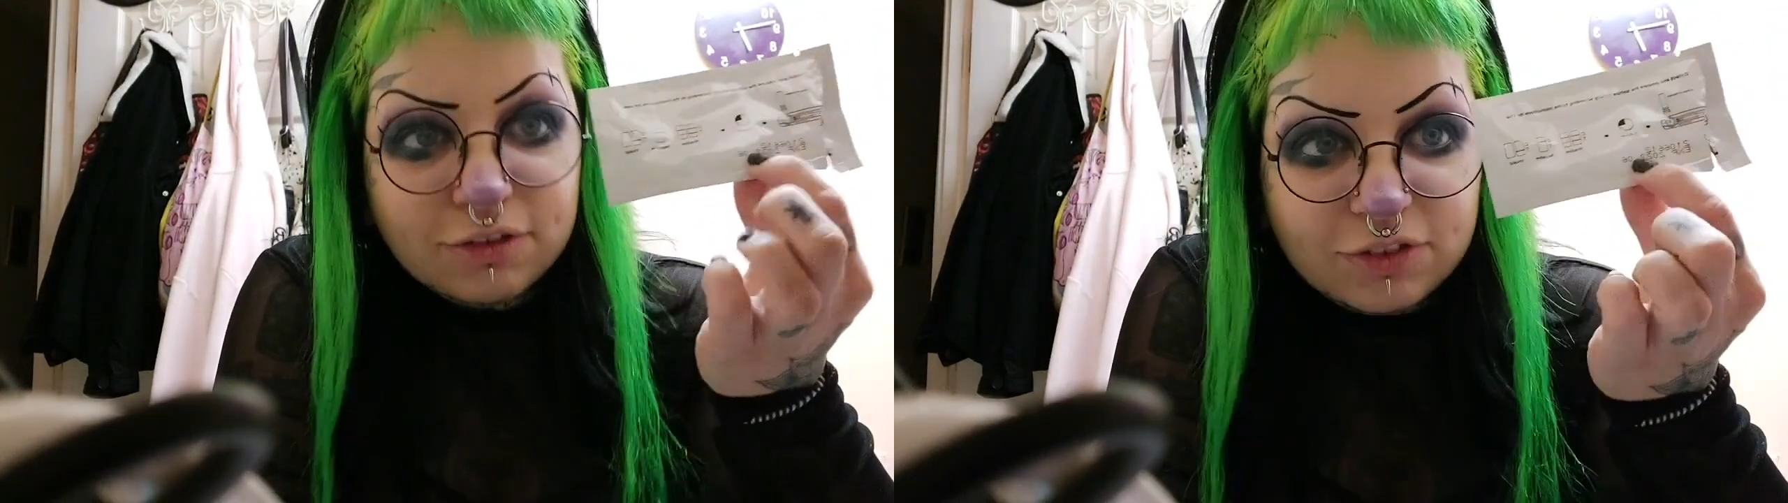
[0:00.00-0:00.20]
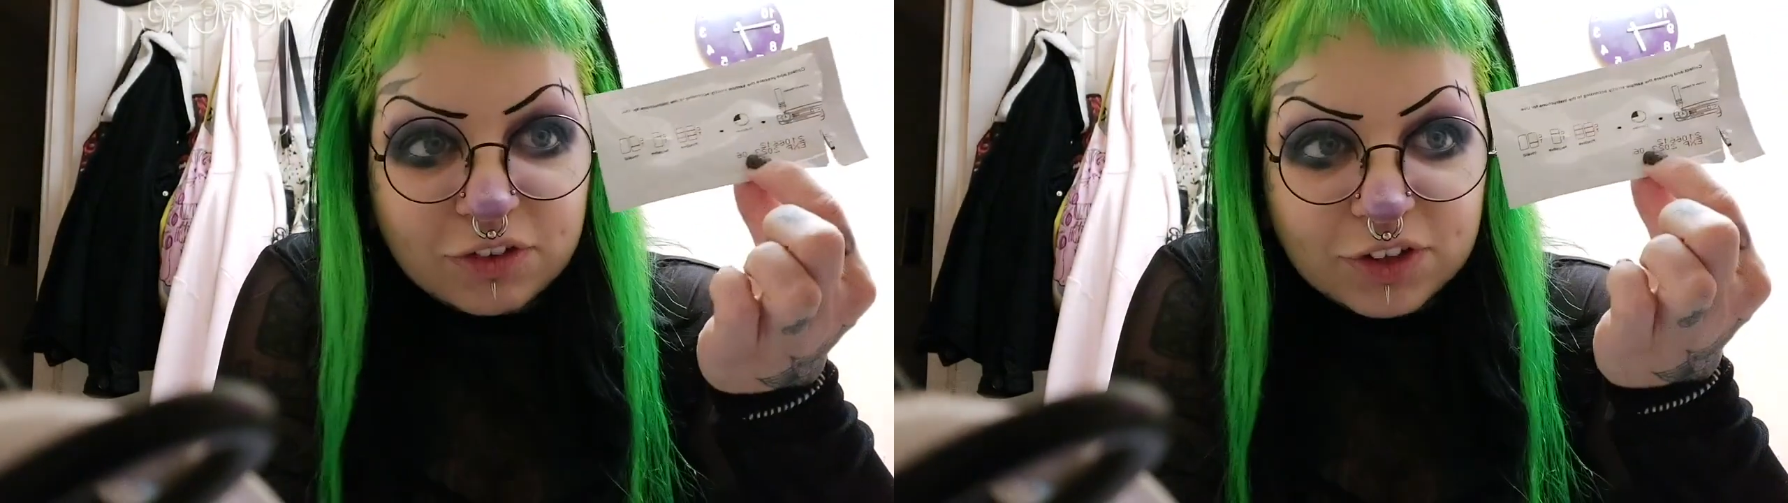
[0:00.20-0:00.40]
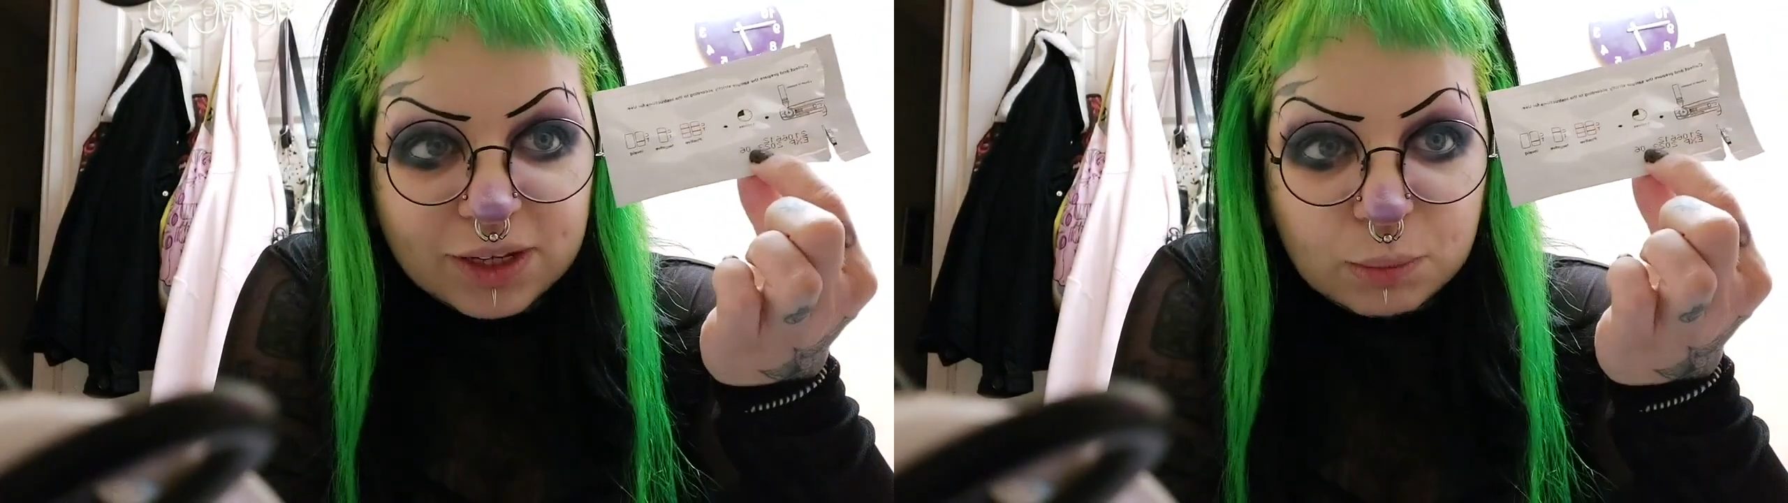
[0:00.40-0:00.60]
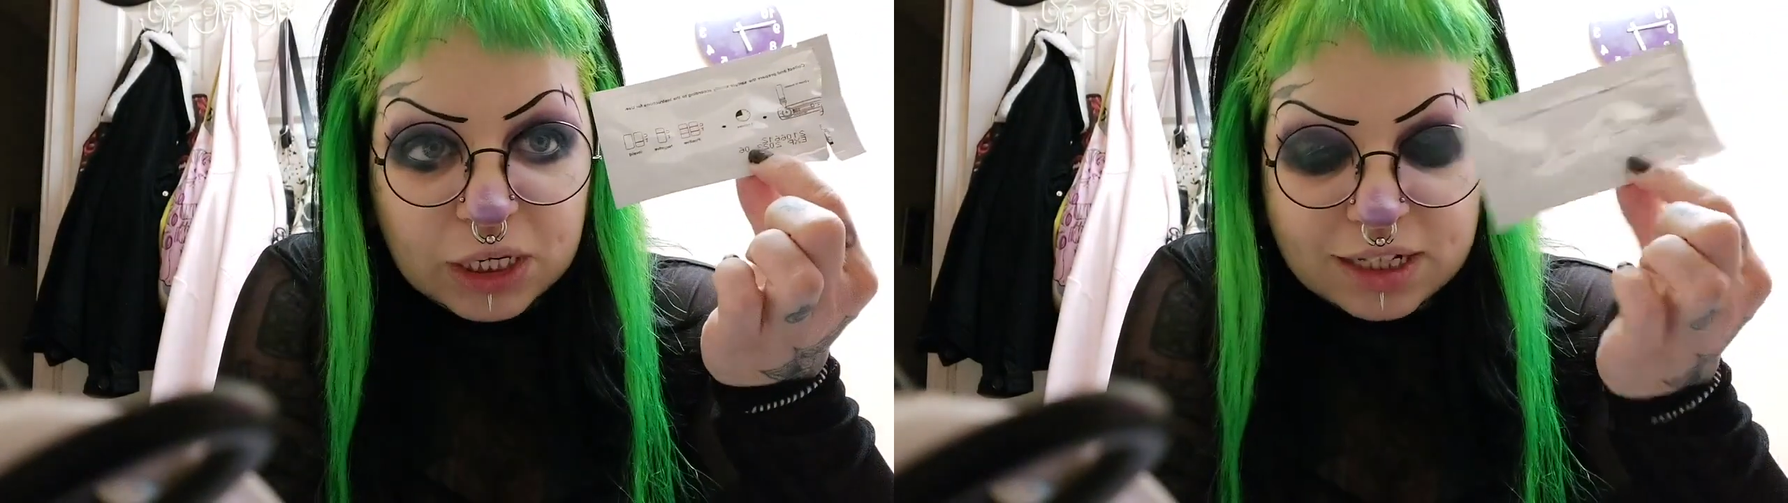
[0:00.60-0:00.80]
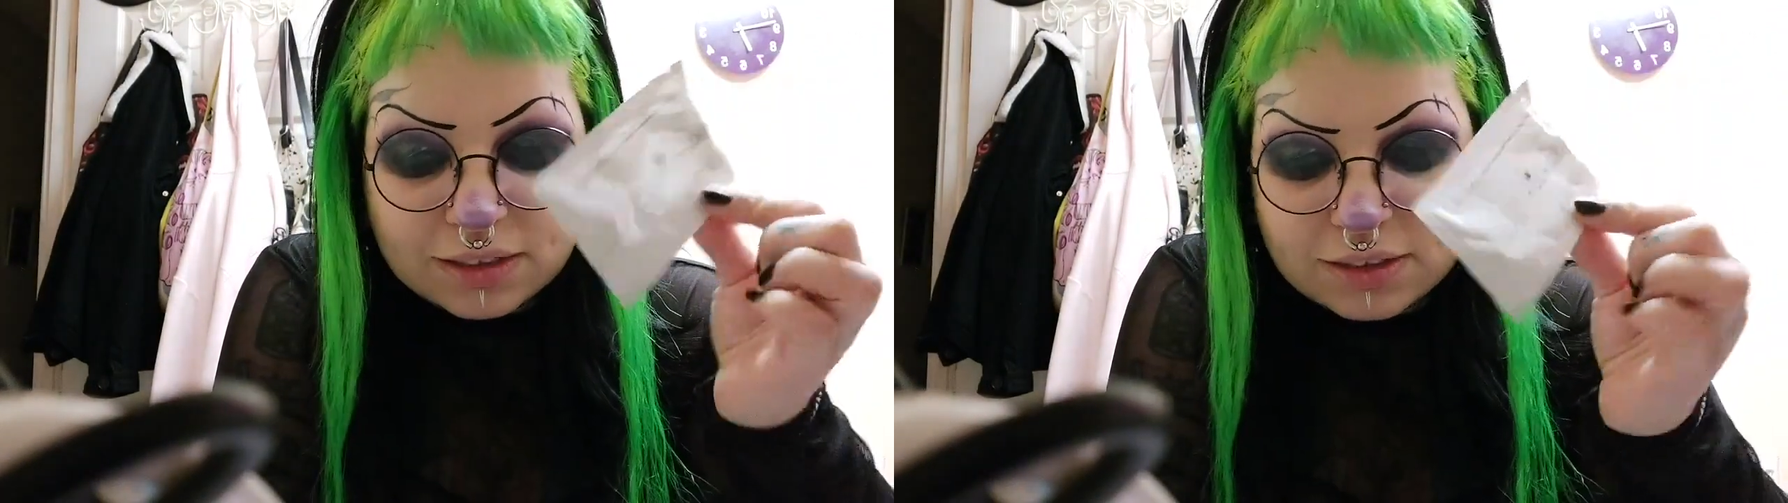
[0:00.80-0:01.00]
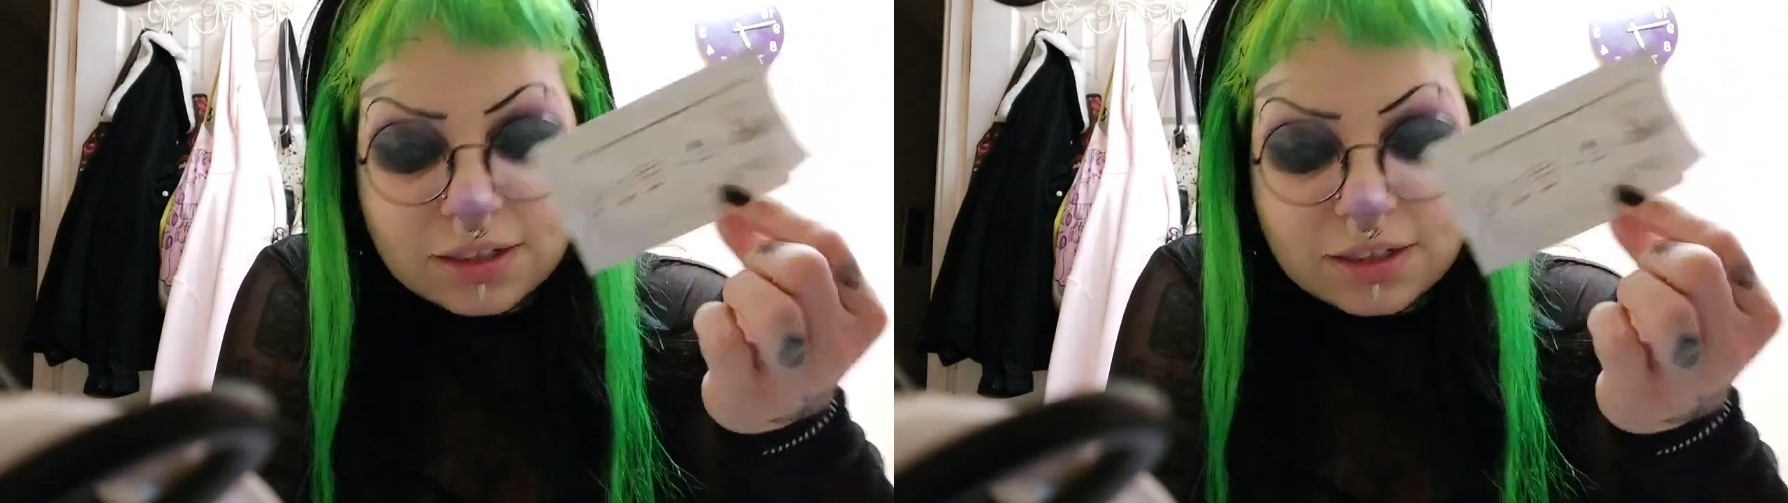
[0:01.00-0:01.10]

15 minutes.